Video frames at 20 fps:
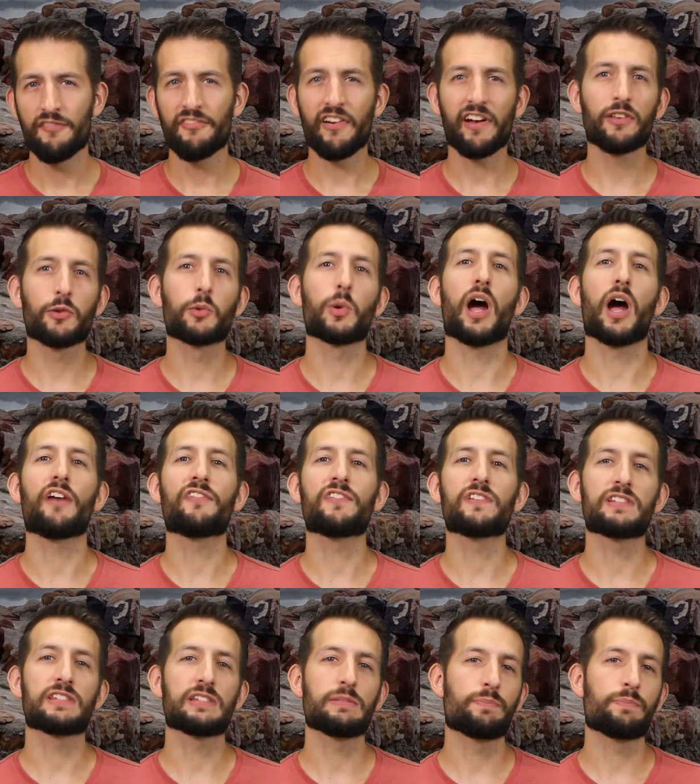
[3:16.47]
Finally, we
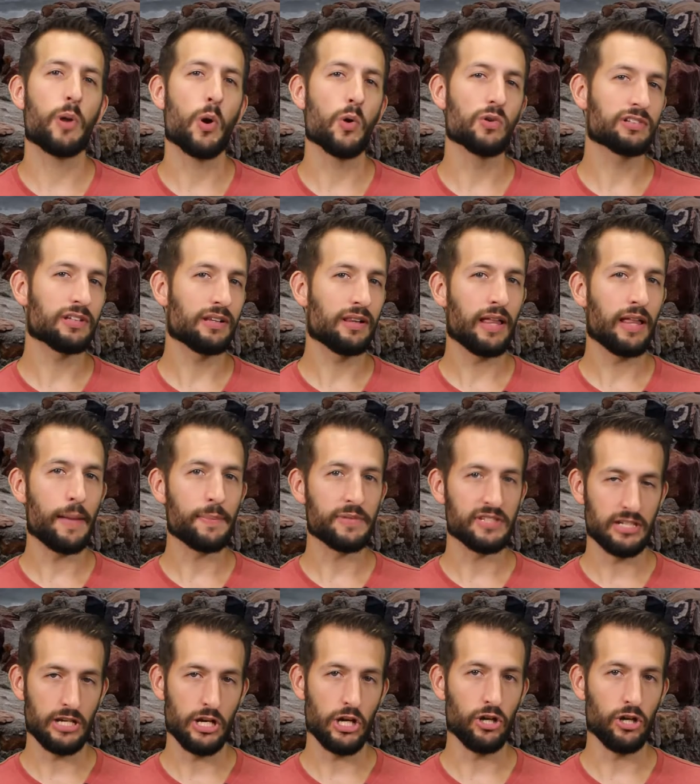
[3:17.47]
often see post-collapse
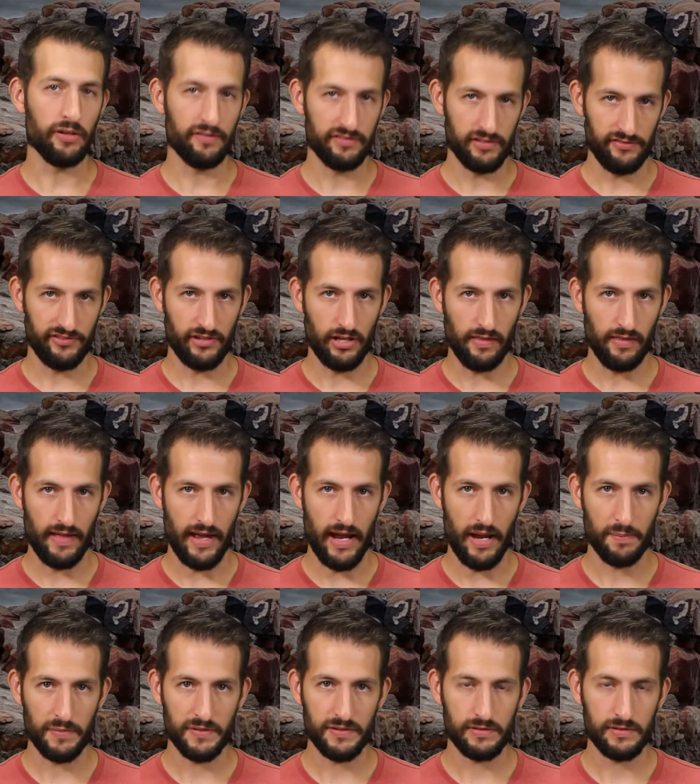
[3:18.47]
narratives of
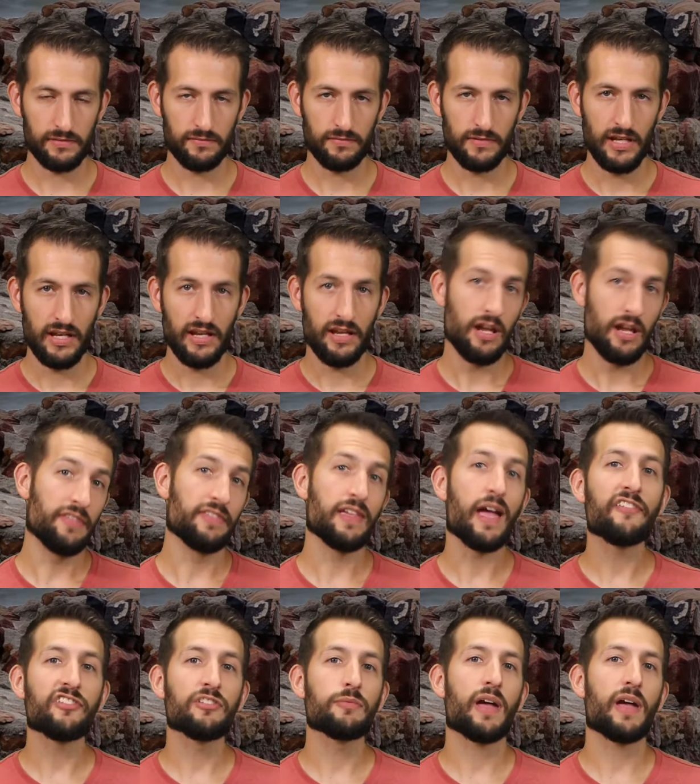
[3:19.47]
collapse. In the
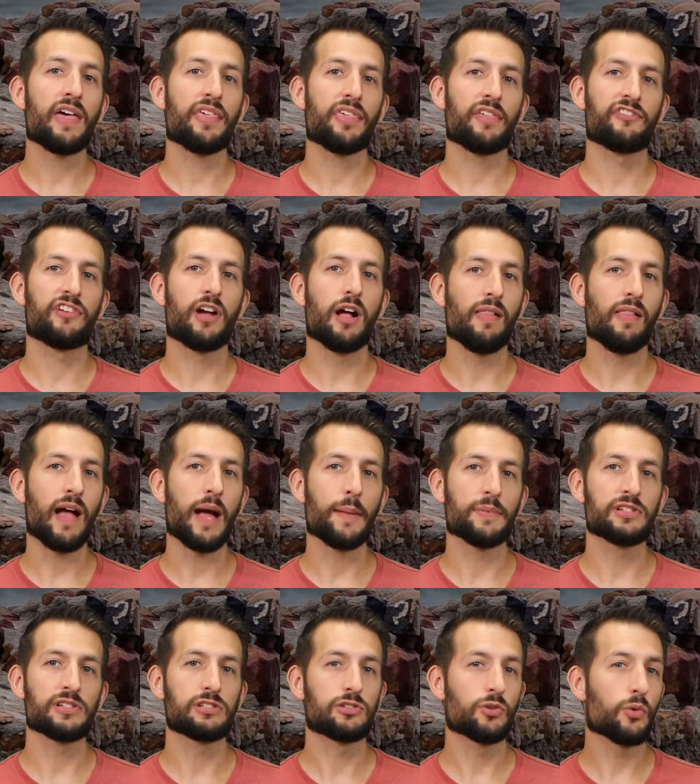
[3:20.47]
aftermath of
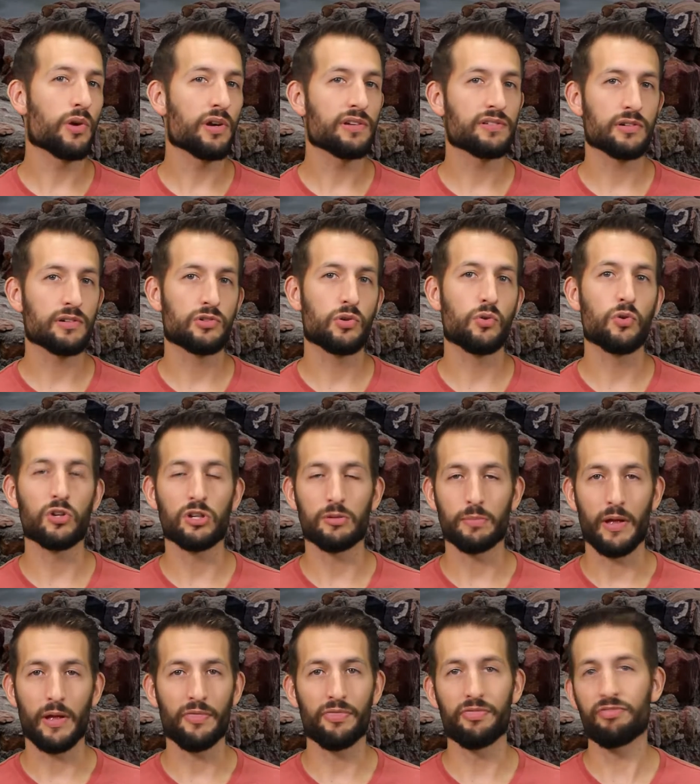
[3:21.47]
collapse, stories are told
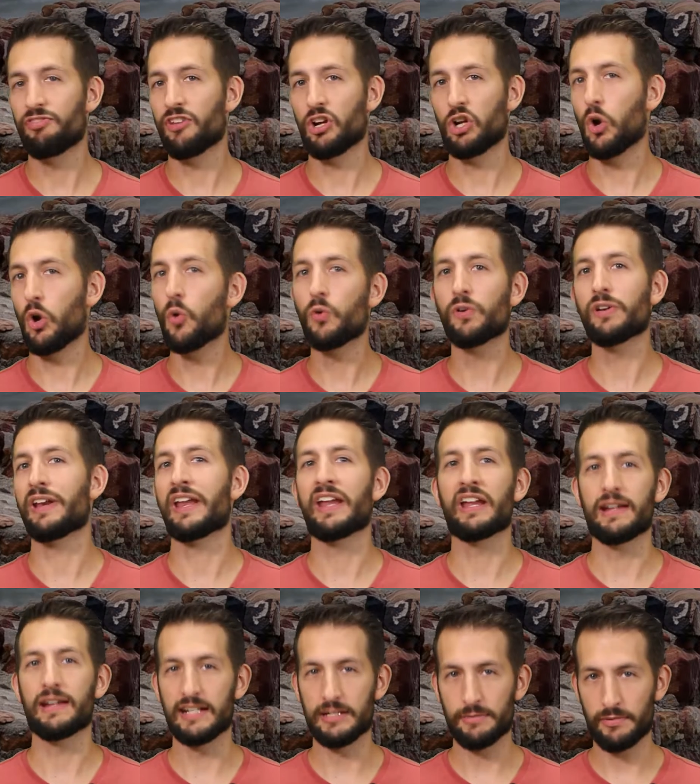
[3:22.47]
about the golden
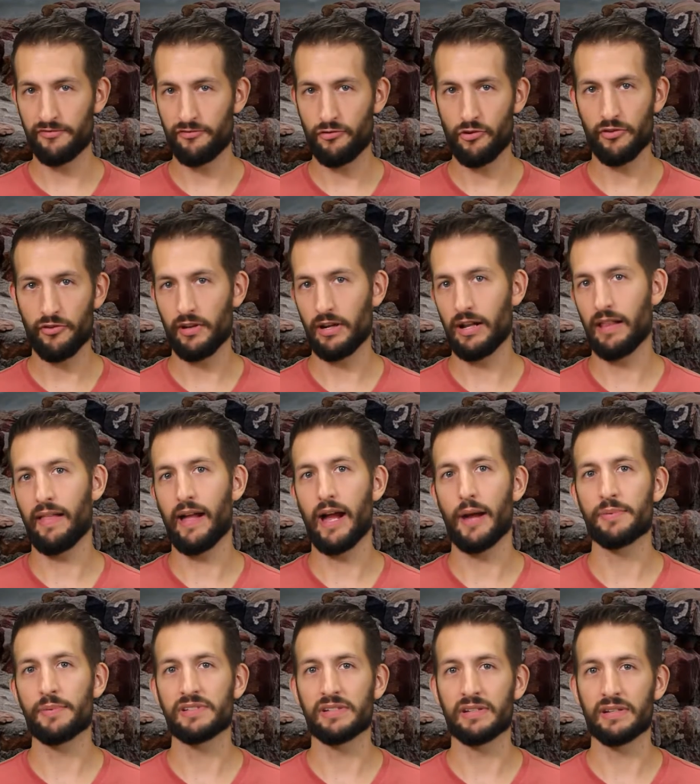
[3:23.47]
age before the
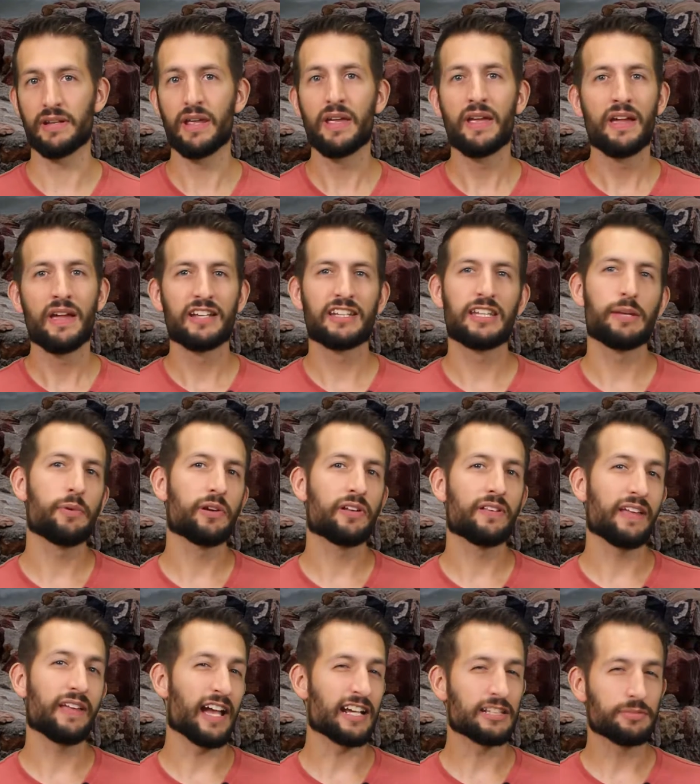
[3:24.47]
collapse, and
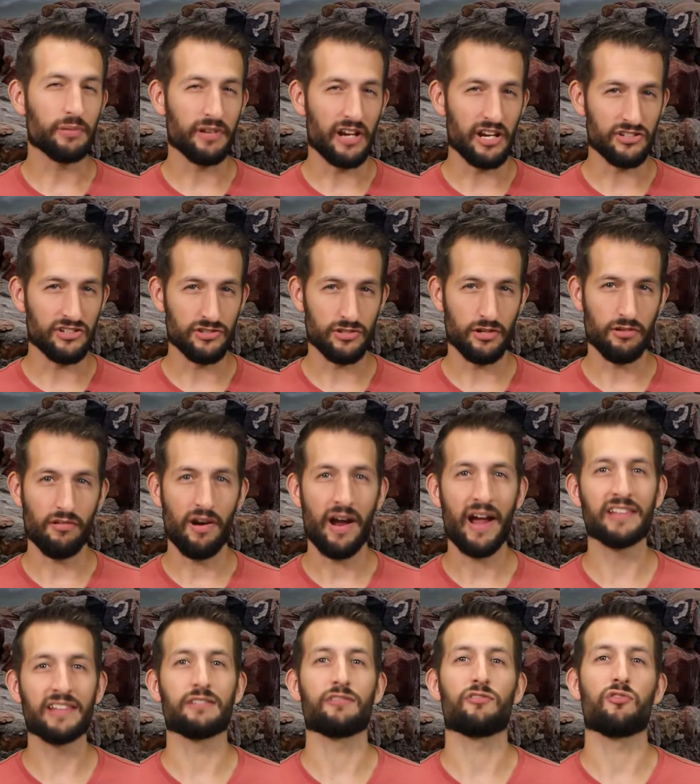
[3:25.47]
typically explanations
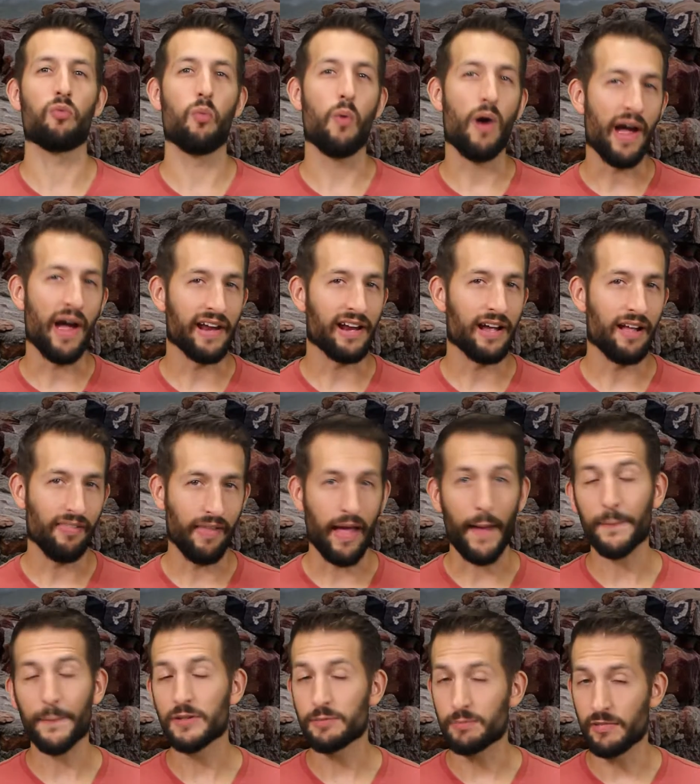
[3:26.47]
arise of why
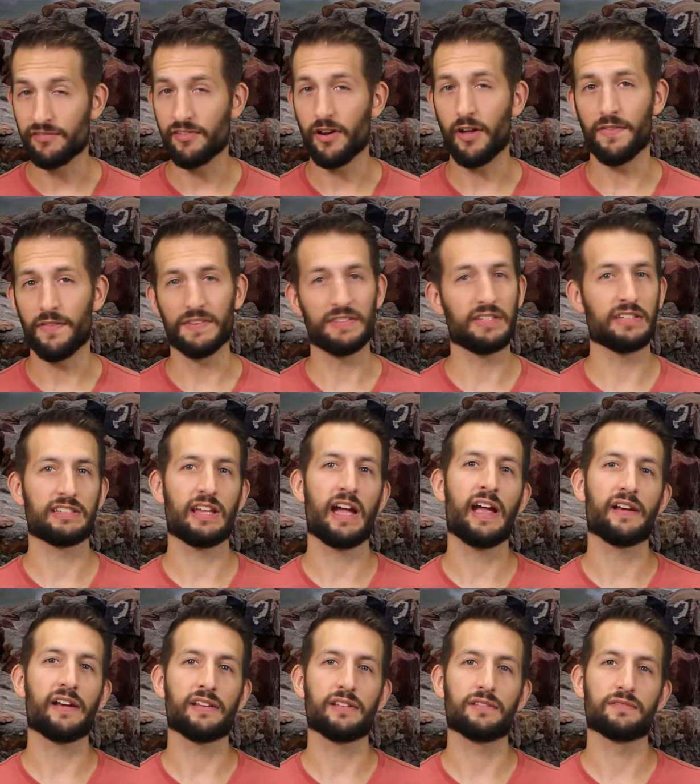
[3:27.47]
collapse befell the
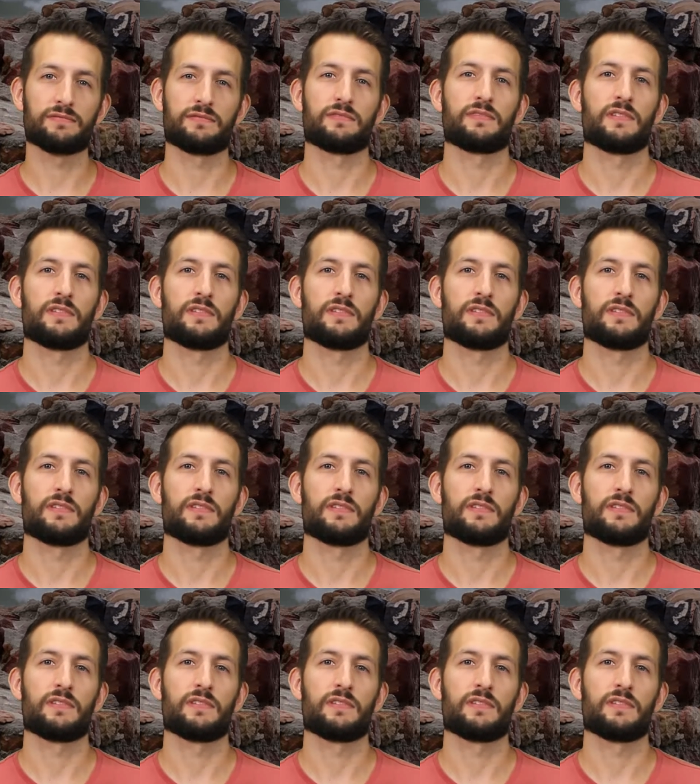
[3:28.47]
society.